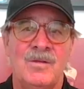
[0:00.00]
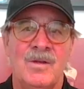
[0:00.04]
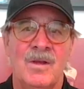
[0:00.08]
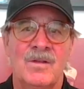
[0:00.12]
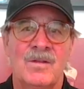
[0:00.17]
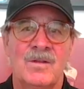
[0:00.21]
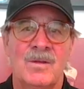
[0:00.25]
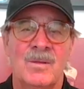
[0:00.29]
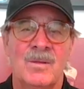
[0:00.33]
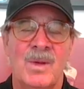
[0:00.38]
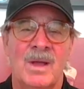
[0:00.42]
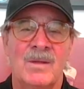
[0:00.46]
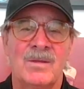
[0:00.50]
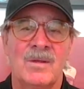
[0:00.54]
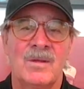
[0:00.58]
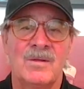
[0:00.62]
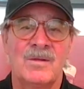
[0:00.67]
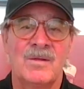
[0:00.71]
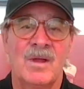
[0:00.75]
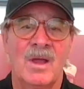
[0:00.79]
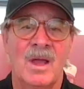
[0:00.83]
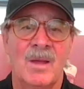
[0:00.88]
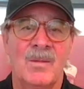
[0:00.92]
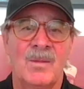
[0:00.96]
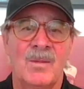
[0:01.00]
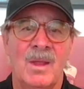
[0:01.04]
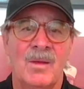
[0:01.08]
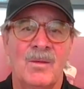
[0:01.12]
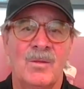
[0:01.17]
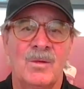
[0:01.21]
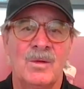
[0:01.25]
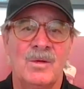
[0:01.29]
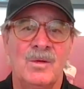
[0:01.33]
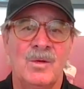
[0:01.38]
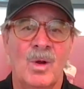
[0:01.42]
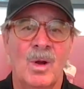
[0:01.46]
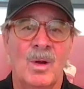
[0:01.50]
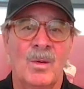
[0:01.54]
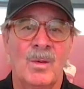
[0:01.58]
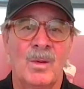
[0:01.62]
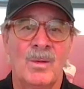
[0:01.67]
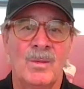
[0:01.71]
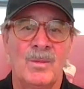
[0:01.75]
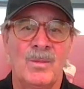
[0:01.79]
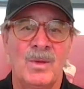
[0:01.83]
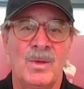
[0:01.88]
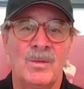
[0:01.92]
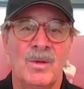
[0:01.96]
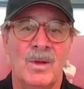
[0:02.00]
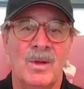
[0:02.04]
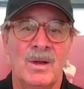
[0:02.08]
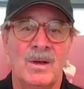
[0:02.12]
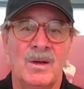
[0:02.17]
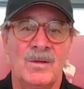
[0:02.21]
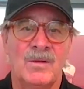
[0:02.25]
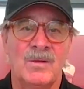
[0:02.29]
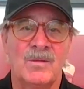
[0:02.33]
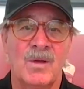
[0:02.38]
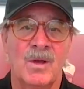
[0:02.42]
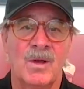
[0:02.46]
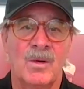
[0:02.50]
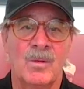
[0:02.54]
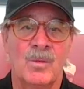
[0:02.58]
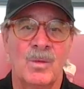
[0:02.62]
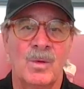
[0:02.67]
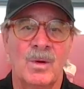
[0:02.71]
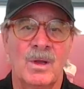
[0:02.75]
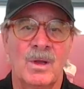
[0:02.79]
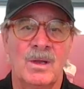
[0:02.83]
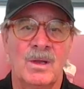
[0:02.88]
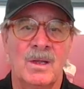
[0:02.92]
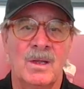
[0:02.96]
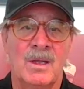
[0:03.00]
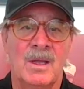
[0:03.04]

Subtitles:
just about the time they would normally be ready to start working